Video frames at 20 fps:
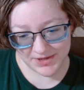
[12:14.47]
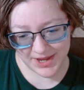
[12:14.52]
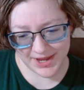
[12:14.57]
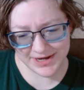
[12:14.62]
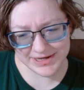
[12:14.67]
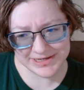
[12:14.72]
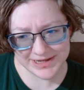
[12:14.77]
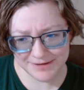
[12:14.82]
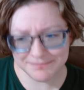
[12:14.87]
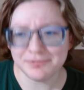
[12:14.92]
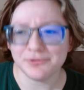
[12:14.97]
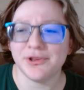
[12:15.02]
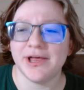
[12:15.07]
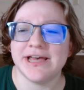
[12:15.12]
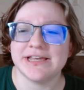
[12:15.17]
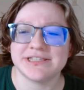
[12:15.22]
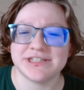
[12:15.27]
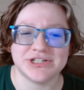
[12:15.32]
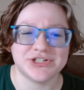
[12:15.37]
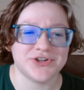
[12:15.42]
And Deadpool
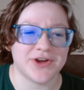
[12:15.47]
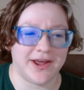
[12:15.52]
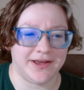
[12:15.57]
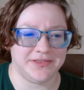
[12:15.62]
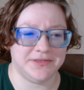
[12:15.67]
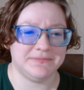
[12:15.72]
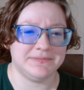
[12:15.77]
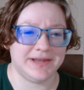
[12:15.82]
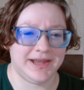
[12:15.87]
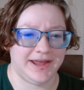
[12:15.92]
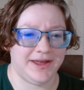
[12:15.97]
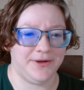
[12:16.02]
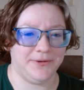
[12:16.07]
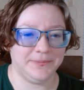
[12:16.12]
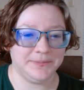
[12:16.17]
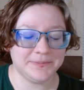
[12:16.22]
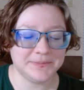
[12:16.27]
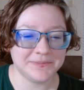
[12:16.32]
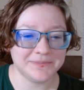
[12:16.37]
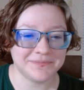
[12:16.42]
has to track them down.
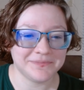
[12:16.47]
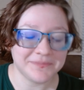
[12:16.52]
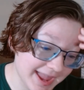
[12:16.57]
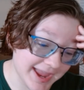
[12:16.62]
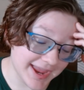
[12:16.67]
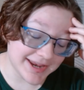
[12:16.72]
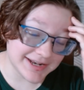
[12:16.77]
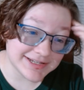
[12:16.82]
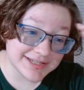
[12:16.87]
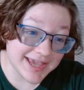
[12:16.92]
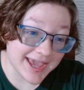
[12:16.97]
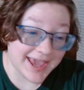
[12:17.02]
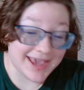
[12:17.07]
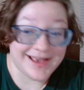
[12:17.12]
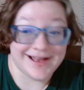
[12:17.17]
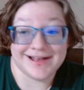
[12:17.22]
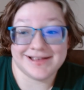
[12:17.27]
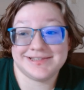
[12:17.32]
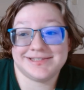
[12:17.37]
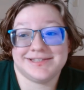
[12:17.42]
And
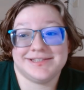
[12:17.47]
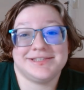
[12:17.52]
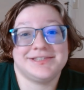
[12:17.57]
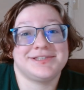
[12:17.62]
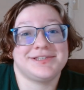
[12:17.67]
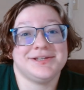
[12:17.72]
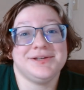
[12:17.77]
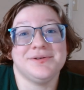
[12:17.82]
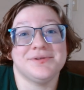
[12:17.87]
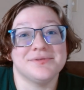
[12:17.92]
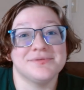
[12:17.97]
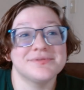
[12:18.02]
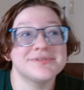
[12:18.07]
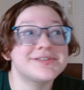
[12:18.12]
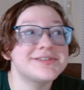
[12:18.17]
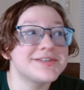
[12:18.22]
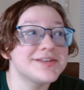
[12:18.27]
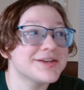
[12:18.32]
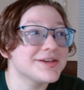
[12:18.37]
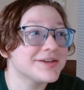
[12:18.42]
chaos
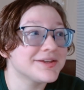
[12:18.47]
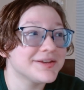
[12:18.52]
ensues.